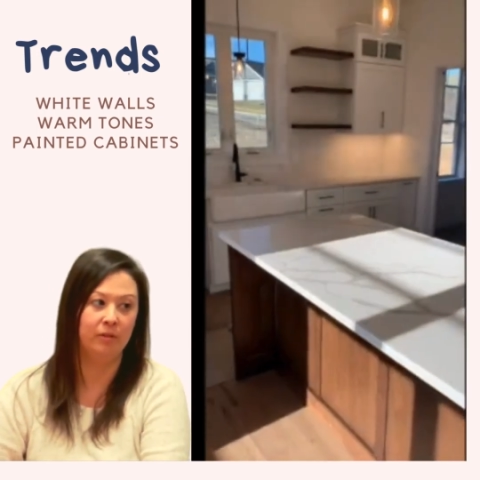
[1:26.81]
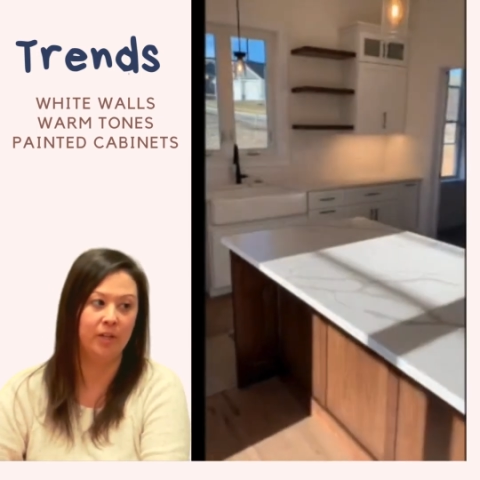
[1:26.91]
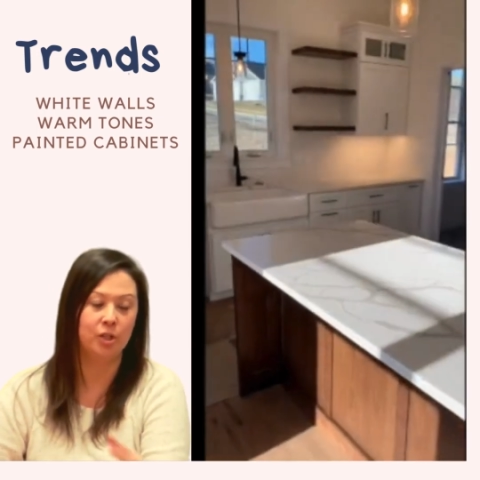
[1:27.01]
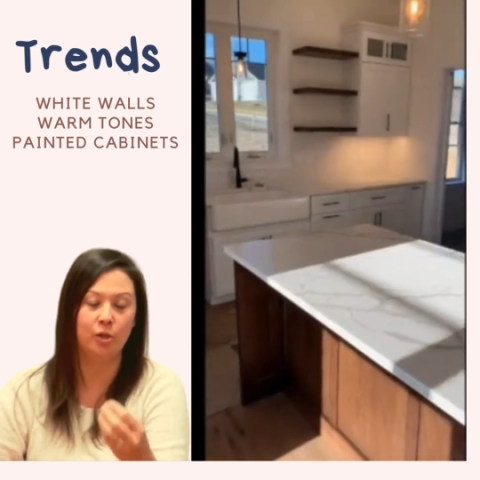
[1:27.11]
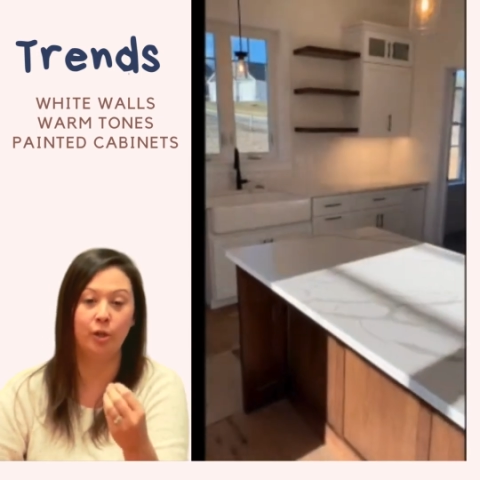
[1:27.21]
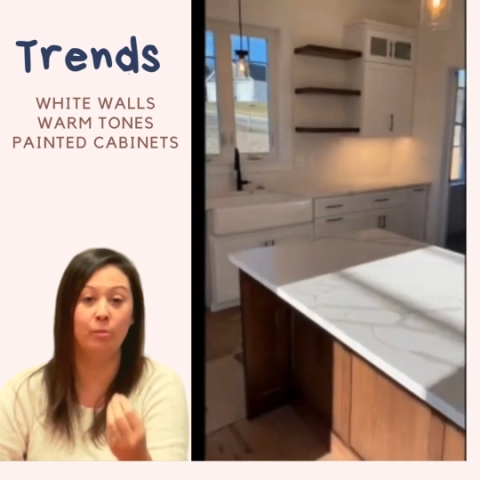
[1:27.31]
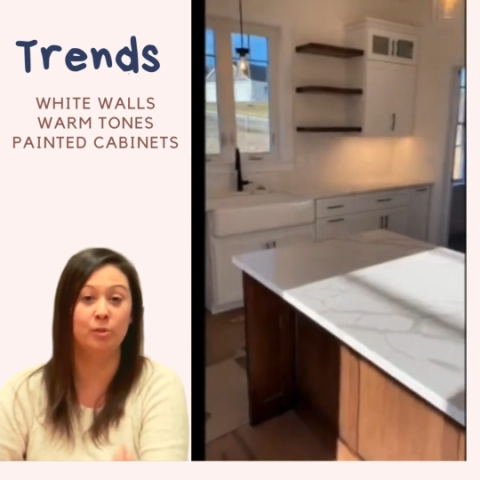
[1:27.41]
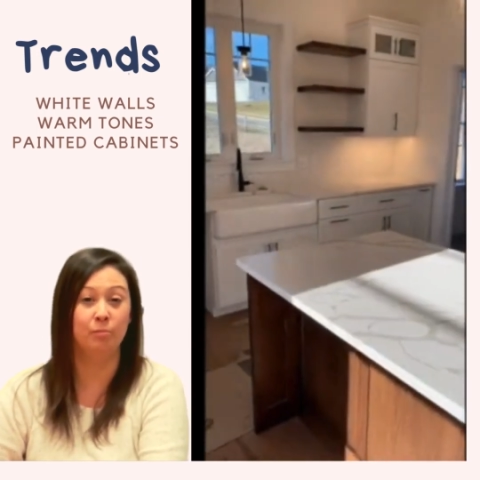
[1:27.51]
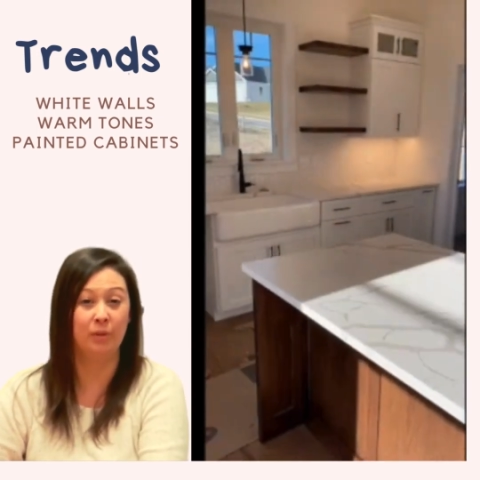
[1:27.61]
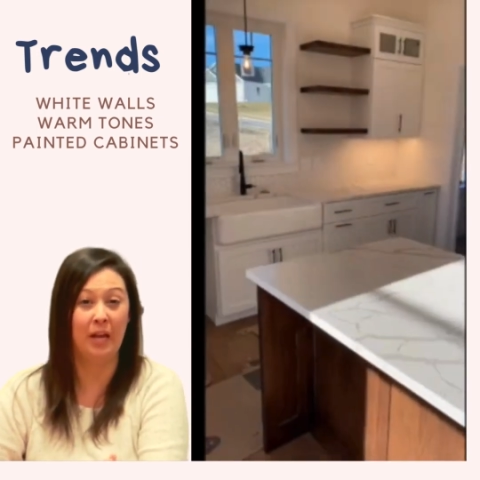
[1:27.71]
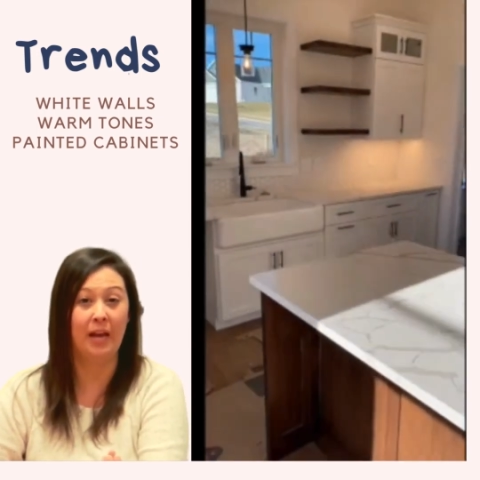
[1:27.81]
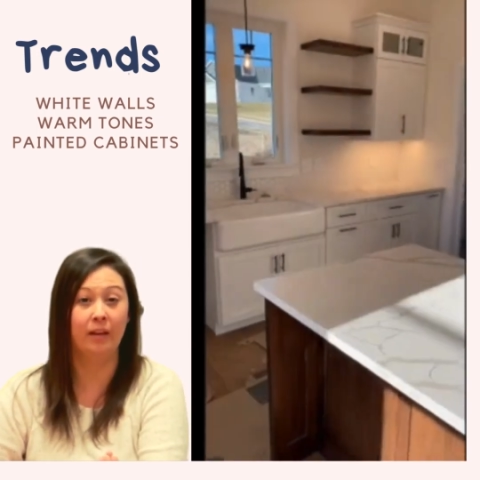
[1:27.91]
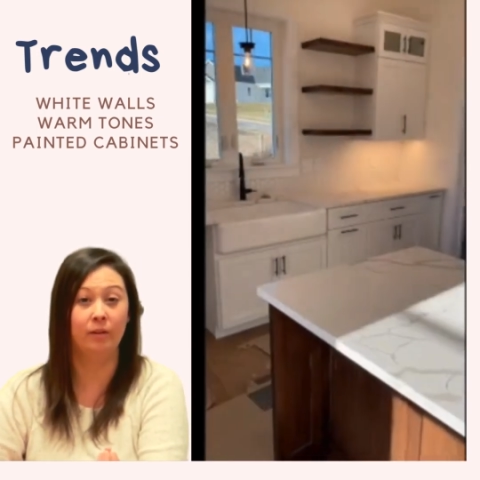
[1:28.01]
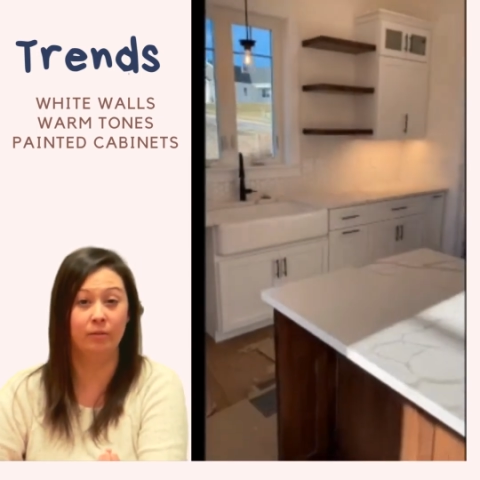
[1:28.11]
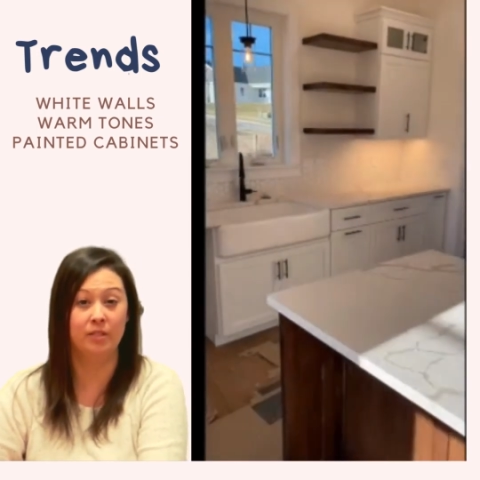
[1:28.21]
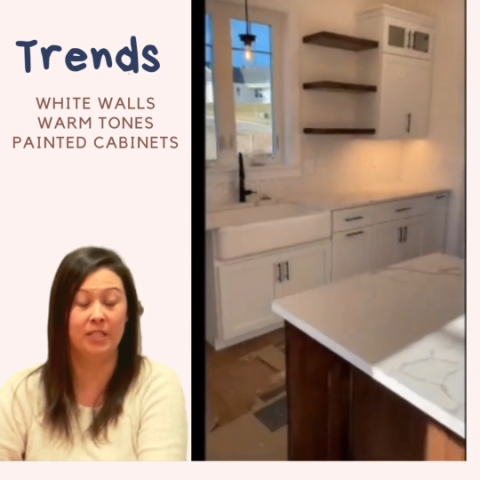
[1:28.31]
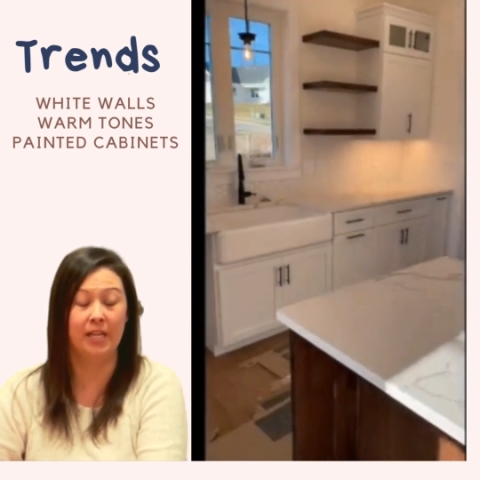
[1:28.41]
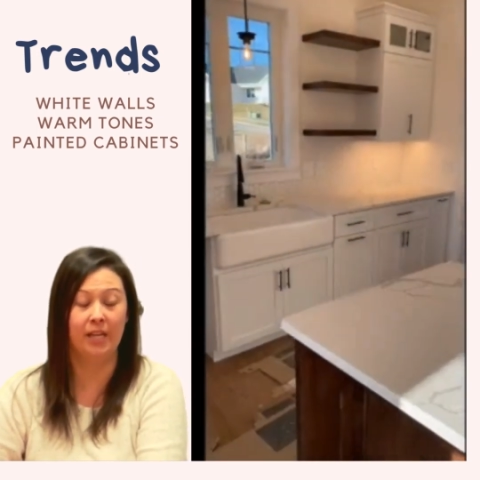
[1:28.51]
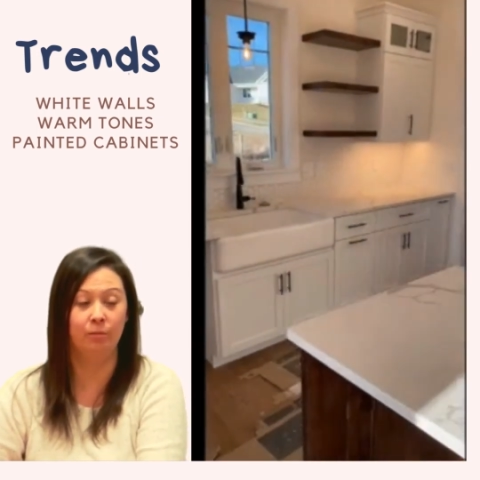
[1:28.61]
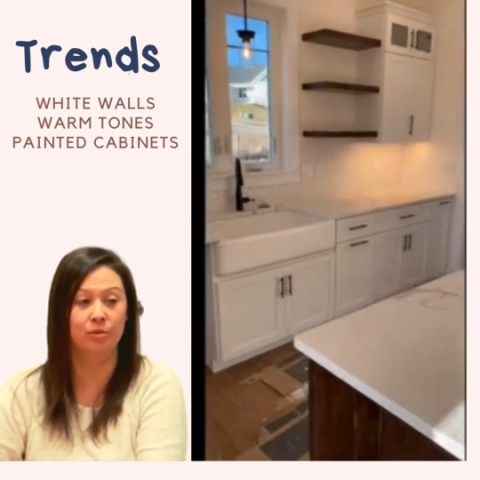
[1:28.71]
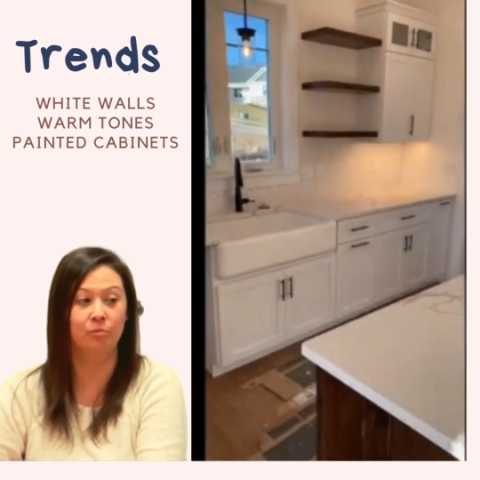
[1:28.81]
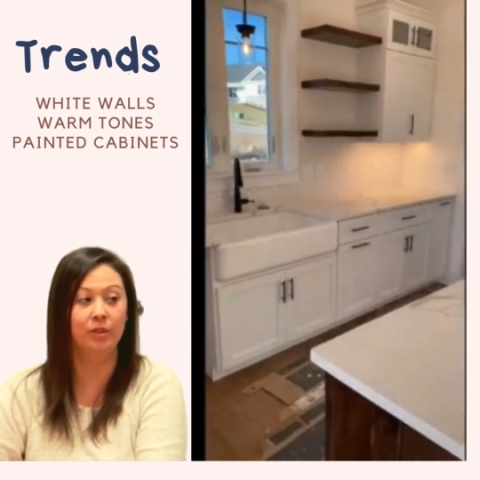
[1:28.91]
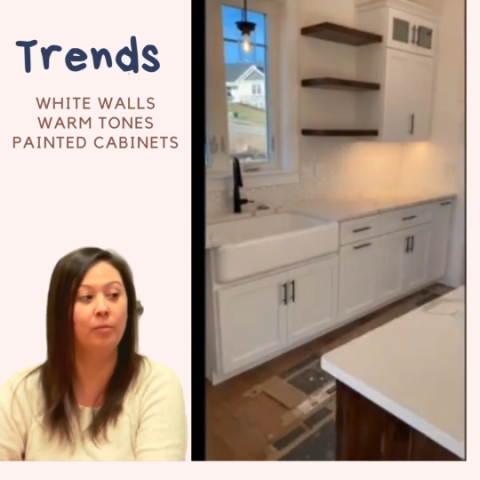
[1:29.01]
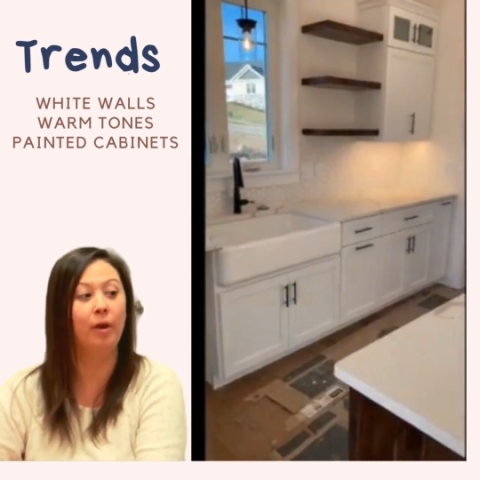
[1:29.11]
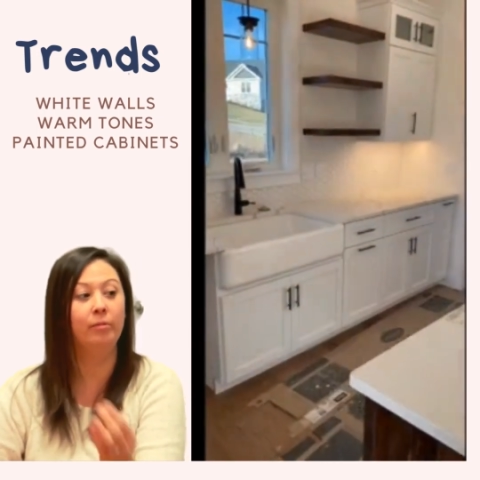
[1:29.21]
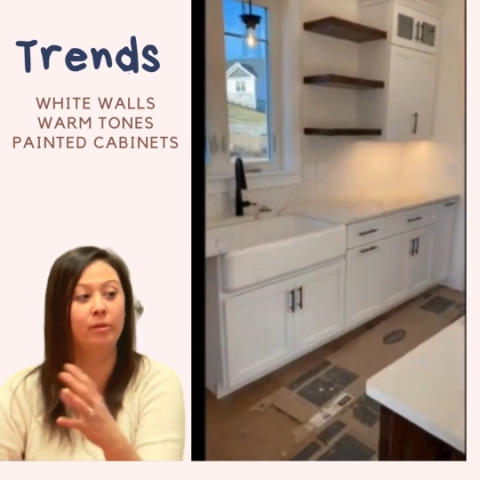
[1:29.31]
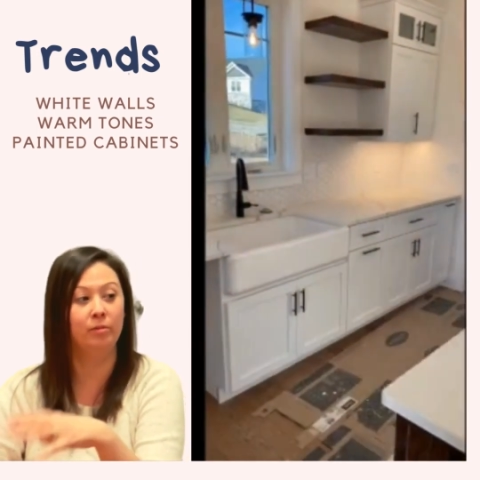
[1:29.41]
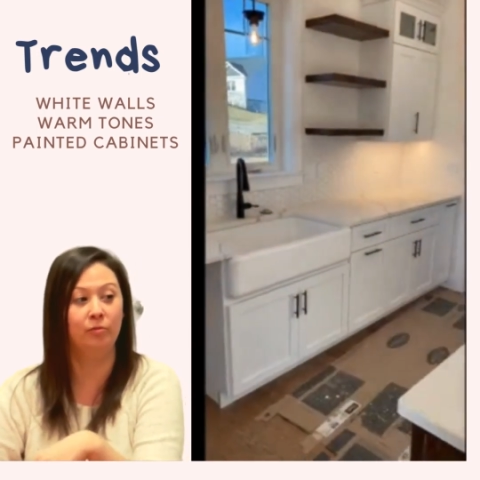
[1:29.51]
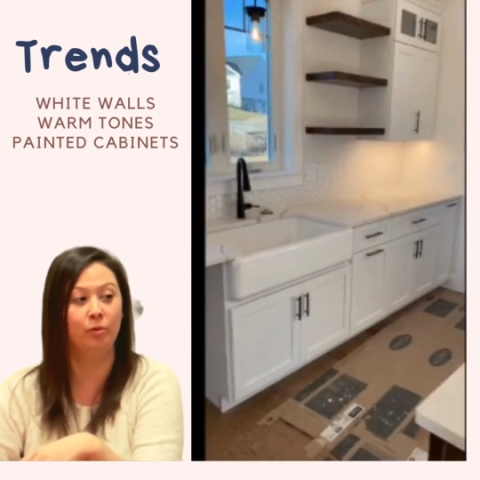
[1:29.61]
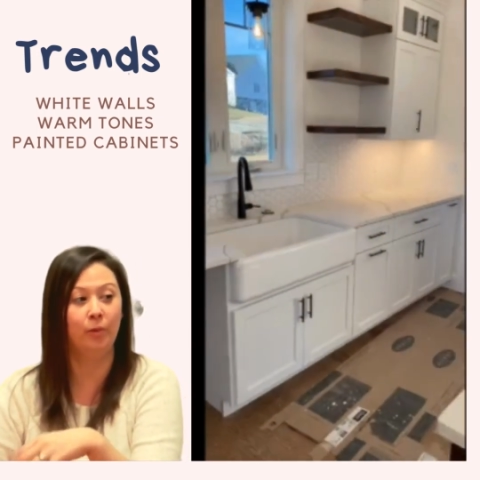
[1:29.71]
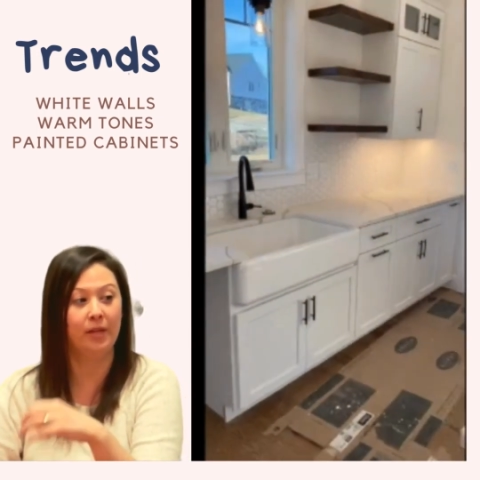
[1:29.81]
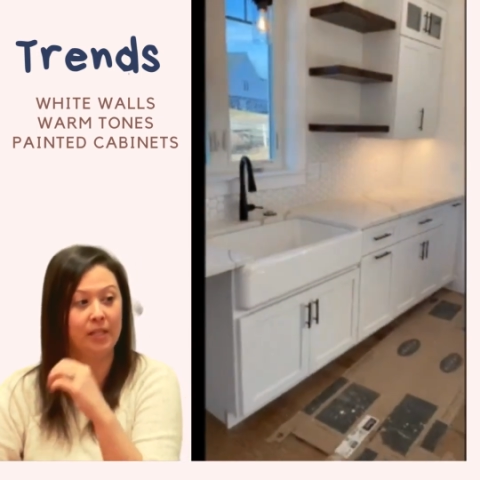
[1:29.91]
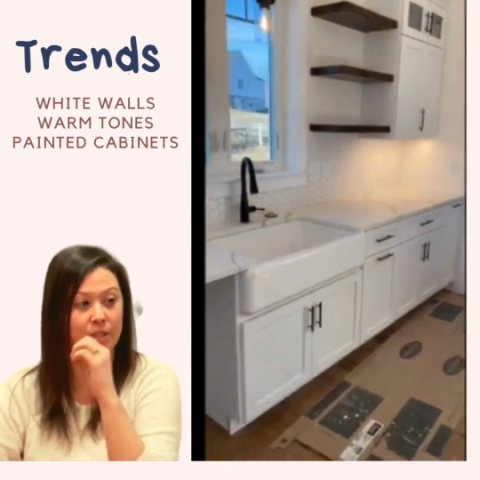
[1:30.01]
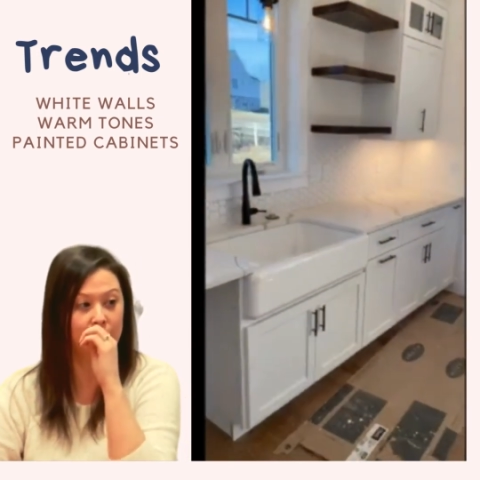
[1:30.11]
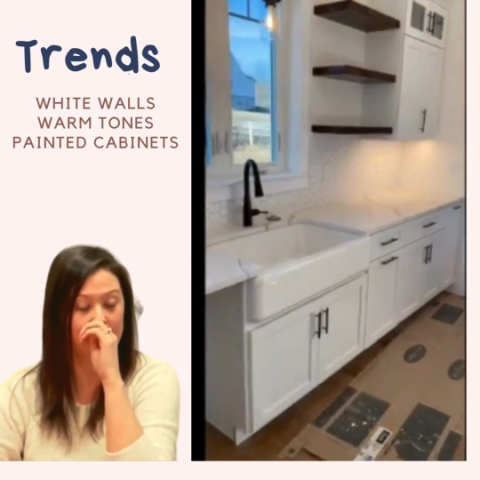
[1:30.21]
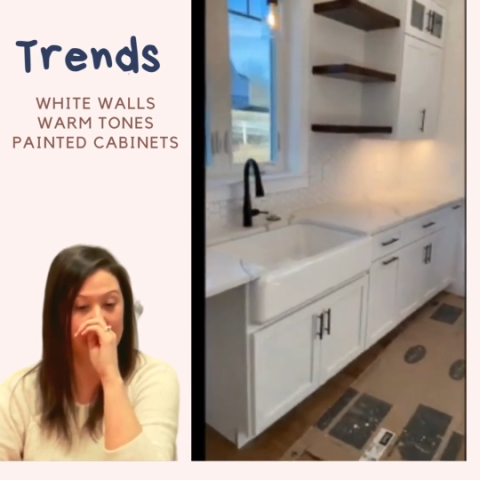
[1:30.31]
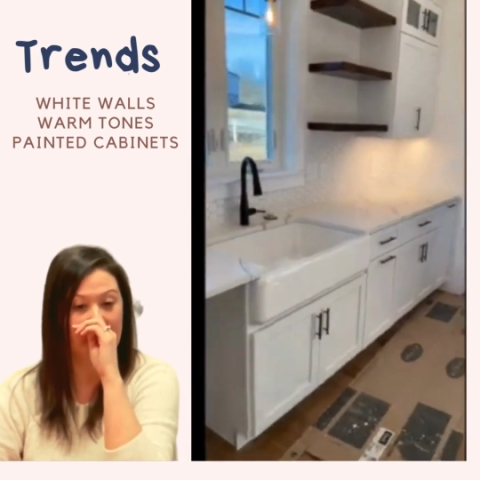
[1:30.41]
like dark, almost black stain was really popular before white kitchens.